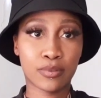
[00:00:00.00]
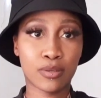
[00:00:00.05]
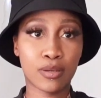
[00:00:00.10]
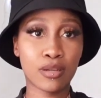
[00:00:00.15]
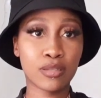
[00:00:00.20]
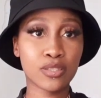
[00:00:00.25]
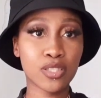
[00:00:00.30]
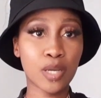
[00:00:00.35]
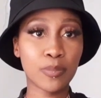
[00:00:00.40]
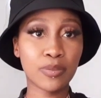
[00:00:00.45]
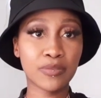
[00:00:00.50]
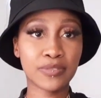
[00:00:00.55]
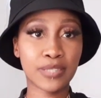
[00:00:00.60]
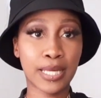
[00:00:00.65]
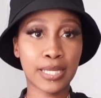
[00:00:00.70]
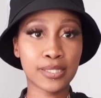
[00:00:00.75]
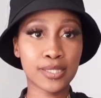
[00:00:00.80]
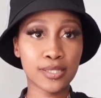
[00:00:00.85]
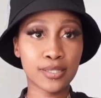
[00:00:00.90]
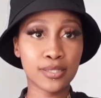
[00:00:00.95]
On top of
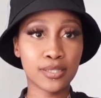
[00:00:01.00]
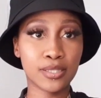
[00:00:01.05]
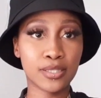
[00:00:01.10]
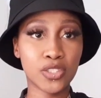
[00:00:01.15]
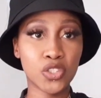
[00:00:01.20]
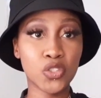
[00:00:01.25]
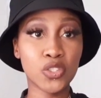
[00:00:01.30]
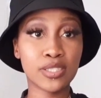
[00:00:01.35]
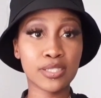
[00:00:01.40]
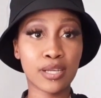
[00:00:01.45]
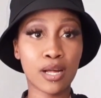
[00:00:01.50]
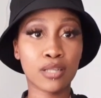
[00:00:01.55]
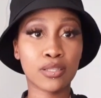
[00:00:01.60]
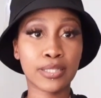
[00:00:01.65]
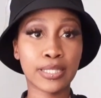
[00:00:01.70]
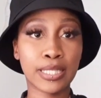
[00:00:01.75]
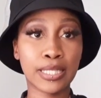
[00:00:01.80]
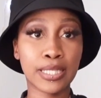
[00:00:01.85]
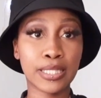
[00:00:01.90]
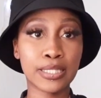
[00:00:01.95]
that, you need to
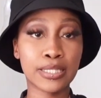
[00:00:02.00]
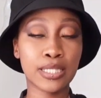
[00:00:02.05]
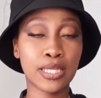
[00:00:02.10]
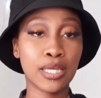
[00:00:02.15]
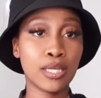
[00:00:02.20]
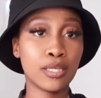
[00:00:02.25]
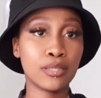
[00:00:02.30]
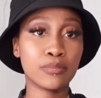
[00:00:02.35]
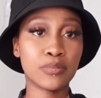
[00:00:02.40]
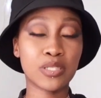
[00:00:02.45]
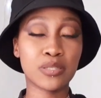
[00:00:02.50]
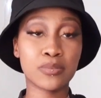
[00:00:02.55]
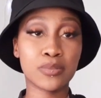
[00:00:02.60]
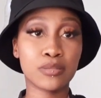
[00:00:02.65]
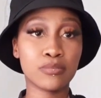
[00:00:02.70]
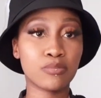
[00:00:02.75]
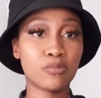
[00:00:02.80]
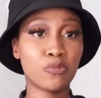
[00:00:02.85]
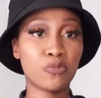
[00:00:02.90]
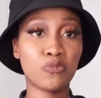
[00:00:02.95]
calculate
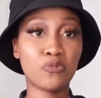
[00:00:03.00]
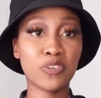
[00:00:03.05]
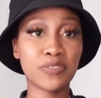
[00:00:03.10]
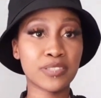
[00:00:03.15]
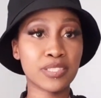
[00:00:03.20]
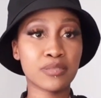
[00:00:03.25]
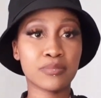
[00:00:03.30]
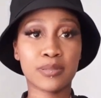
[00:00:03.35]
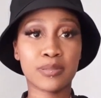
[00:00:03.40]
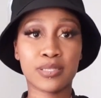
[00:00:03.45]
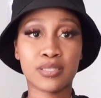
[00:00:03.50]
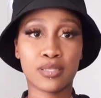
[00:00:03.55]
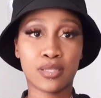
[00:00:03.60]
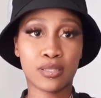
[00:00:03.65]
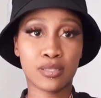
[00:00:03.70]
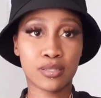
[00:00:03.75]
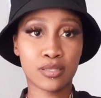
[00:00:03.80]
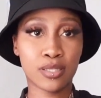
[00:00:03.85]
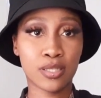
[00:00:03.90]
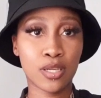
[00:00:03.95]
maybe
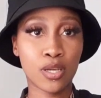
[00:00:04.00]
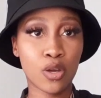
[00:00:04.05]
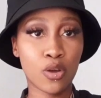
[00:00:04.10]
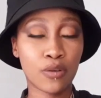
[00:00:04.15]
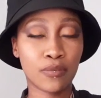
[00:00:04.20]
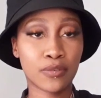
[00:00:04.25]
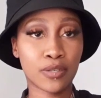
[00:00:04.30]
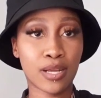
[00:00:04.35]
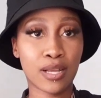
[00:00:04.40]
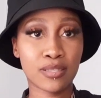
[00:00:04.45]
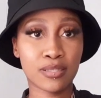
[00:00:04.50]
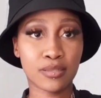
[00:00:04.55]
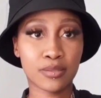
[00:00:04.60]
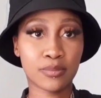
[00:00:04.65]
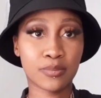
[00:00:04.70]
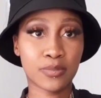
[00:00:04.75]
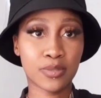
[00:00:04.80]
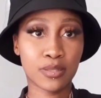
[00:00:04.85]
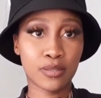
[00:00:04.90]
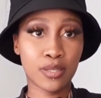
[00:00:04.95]
15% for
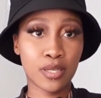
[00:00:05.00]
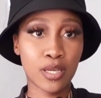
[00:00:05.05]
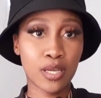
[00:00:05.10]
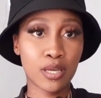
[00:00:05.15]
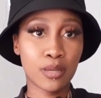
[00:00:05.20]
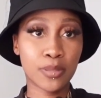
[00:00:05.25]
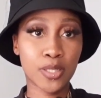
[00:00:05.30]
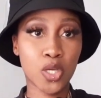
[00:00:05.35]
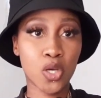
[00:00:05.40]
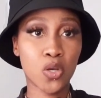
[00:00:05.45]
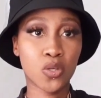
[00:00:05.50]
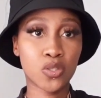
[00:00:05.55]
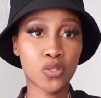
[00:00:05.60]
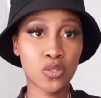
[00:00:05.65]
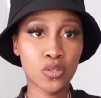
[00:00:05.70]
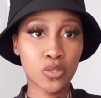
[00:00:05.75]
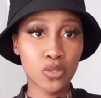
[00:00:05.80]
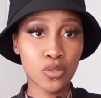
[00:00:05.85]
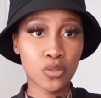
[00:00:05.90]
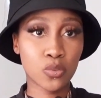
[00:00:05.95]
customs, because
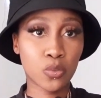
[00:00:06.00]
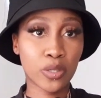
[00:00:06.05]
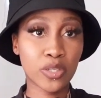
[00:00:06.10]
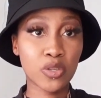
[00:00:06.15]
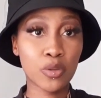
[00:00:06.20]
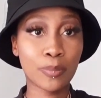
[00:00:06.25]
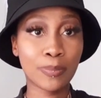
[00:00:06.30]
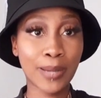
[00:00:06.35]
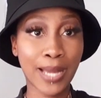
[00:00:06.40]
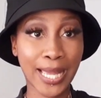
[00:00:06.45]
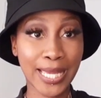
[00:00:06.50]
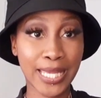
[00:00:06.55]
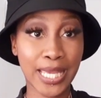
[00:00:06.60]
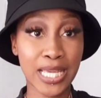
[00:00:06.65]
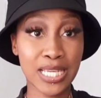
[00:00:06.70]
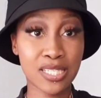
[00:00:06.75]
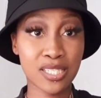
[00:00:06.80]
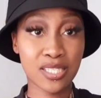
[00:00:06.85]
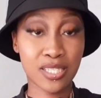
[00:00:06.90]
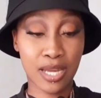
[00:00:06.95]
when your
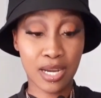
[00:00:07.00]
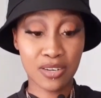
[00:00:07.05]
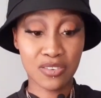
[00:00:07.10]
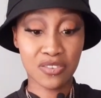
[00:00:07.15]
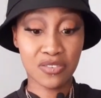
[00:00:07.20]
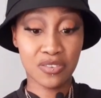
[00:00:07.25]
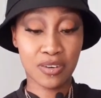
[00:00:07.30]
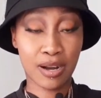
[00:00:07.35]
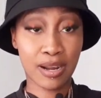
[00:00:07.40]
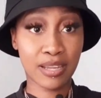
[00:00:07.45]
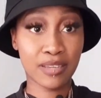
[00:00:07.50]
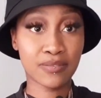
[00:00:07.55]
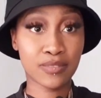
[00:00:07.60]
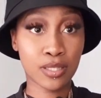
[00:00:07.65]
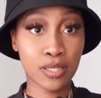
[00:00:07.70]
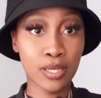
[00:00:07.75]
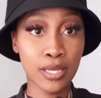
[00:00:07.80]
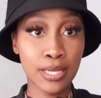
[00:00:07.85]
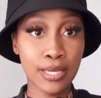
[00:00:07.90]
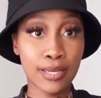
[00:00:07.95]
package arrives
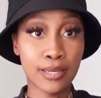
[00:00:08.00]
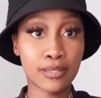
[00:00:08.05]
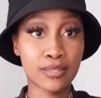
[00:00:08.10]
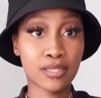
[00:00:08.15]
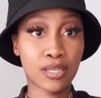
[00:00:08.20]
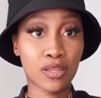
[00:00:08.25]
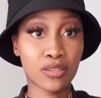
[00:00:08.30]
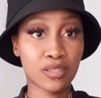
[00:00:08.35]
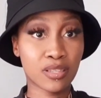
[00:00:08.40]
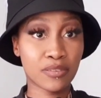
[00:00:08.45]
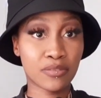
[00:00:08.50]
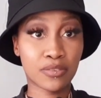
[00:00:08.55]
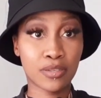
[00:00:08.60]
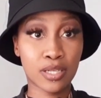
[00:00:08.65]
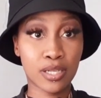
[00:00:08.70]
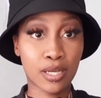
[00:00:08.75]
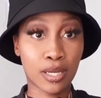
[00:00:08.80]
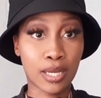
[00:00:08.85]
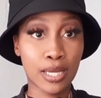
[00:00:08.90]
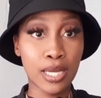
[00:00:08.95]
in South
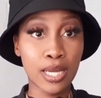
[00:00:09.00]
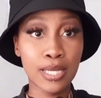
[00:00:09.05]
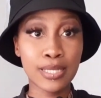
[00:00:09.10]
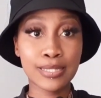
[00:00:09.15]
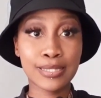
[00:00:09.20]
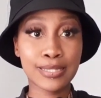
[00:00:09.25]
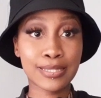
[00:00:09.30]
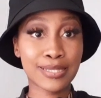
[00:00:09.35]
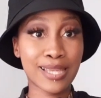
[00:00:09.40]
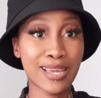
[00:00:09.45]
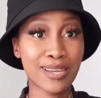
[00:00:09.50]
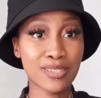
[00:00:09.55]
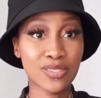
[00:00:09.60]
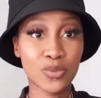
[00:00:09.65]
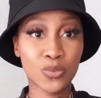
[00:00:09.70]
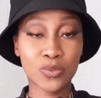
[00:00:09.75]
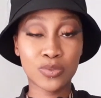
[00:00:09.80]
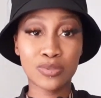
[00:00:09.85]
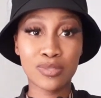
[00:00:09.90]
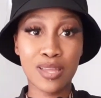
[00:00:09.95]
Africa,
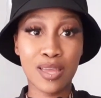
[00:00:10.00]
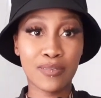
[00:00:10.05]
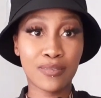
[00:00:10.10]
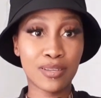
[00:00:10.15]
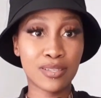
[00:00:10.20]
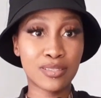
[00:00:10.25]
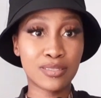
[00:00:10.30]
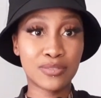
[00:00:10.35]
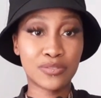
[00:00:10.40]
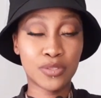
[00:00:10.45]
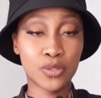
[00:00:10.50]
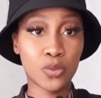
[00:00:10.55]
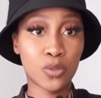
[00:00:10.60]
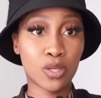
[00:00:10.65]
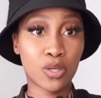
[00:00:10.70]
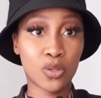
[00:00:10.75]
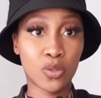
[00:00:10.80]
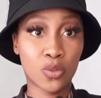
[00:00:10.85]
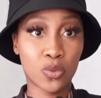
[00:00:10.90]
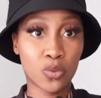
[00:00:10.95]
SARS will never leave you
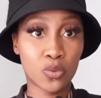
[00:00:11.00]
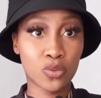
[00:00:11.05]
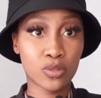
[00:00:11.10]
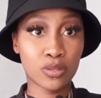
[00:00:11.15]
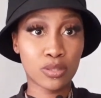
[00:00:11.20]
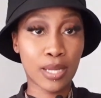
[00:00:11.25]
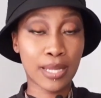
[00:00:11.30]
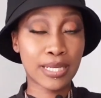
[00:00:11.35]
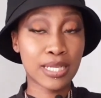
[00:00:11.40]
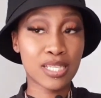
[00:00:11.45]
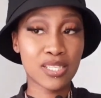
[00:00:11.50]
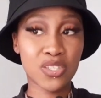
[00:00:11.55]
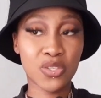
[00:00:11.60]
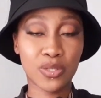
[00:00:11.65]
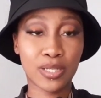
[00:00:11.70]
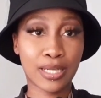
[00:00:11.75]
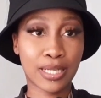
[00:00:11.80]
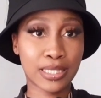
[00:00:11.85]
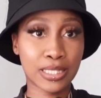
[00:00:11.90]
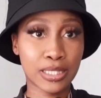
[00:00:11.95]
alone unless
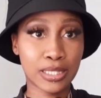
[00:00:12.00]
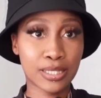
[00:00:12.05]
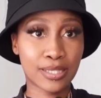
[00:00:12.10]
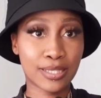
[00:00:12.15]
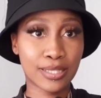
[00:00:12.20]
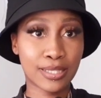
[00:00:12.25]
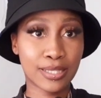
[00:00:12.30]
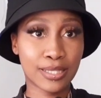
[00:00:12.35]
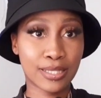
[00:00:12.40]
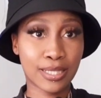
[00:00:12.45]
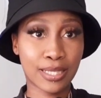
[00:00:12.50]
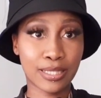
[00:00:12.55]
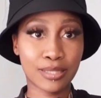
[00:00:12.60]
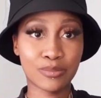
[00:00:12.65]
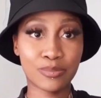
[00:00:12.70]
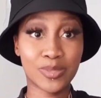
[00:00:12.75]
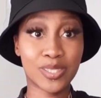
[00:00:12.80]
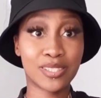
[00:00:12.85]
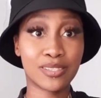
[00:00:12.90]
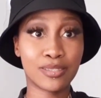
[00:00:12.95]
you're lucky
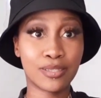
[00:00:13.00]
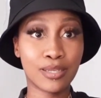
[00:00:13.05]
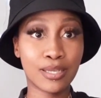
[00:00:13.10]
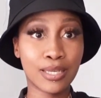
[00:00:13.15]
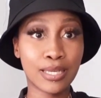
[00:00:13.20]
like me.